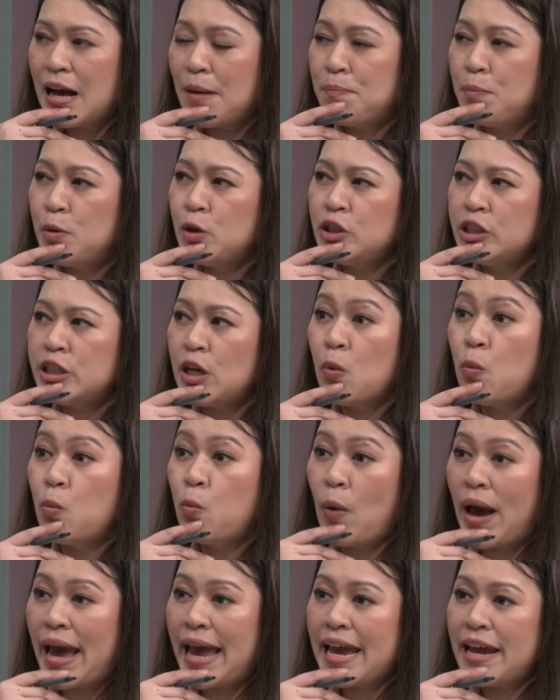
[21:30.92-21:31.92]
push
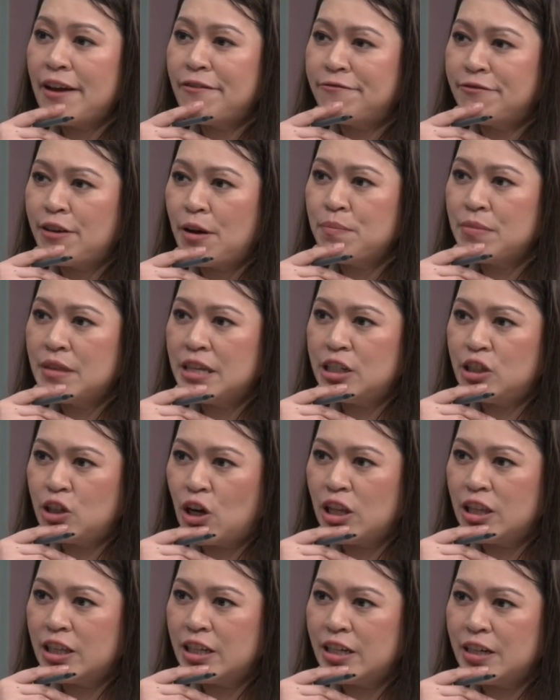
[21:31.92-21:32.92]
away from the
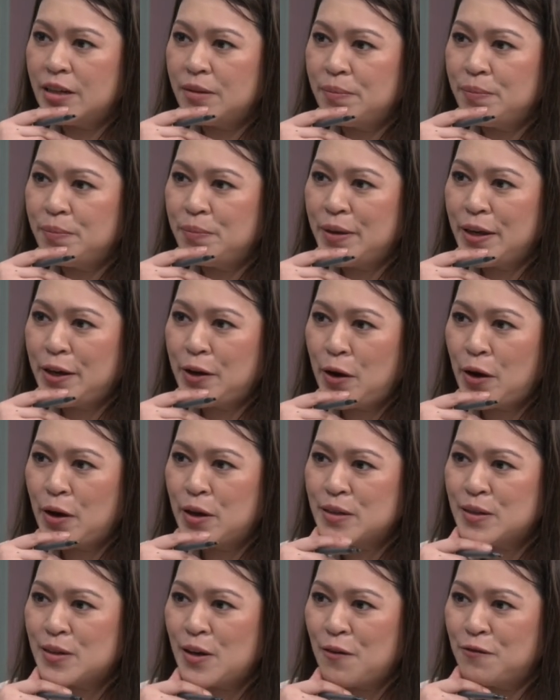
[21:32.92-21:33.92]
dollar
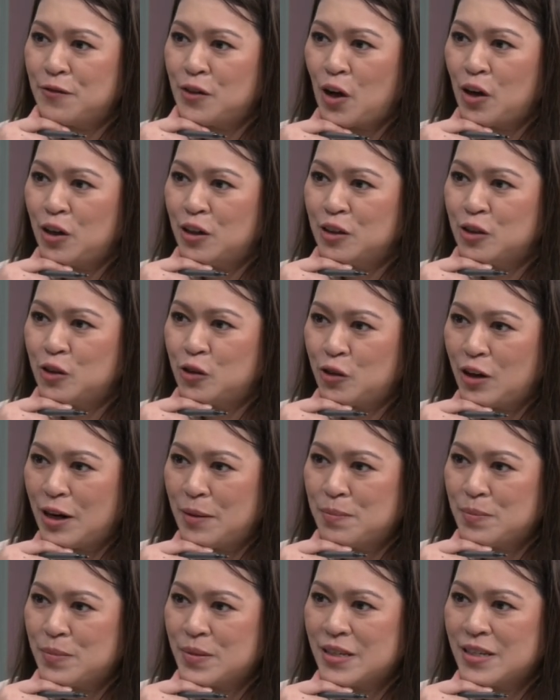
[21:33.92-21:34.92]
because of Donald
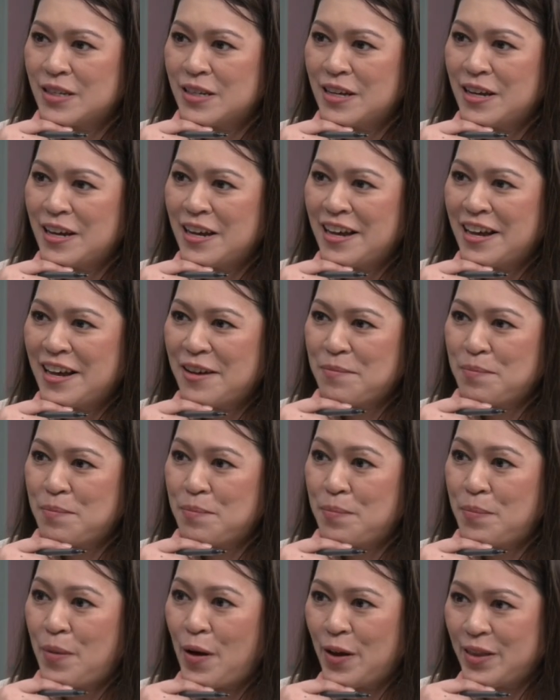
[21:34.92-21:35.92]
Trump's
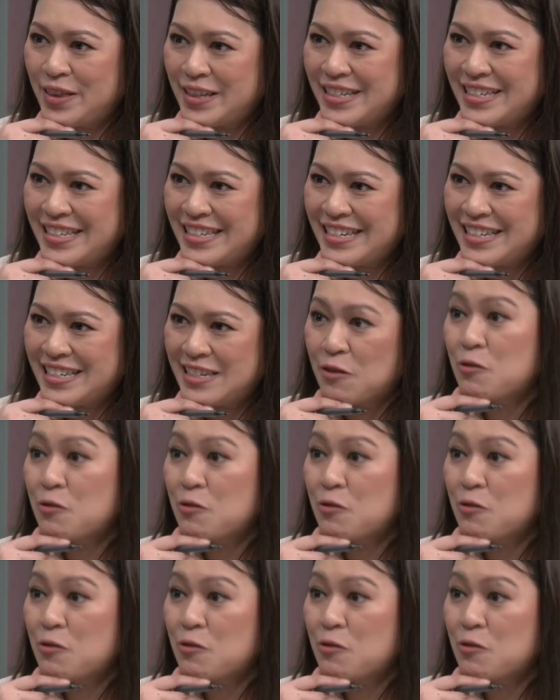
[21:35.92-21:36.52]
policies,